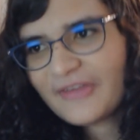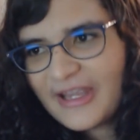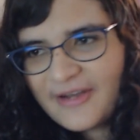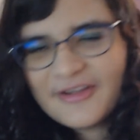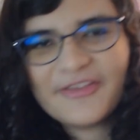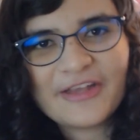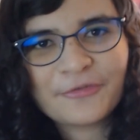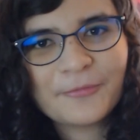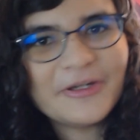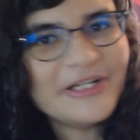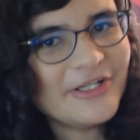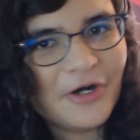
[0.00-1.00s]
and that's
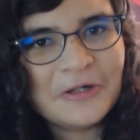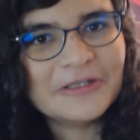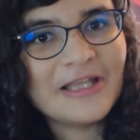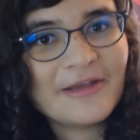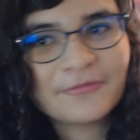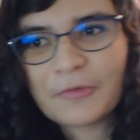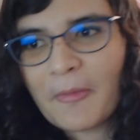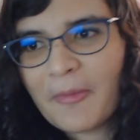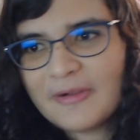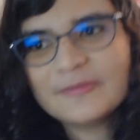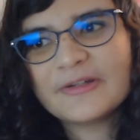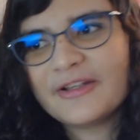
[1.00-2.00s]
really all left
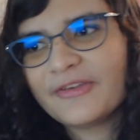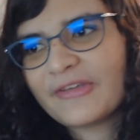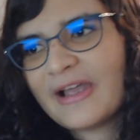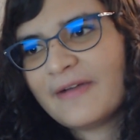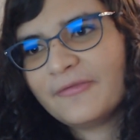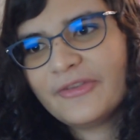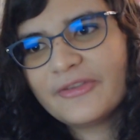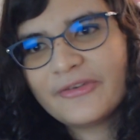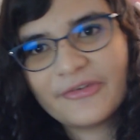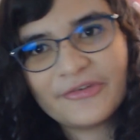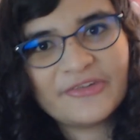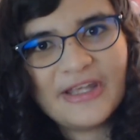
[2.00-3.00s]
Republicans have
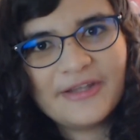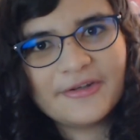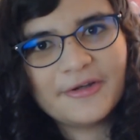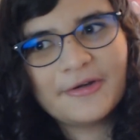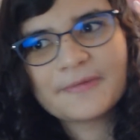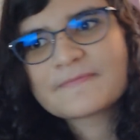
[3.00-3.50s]
to stand on.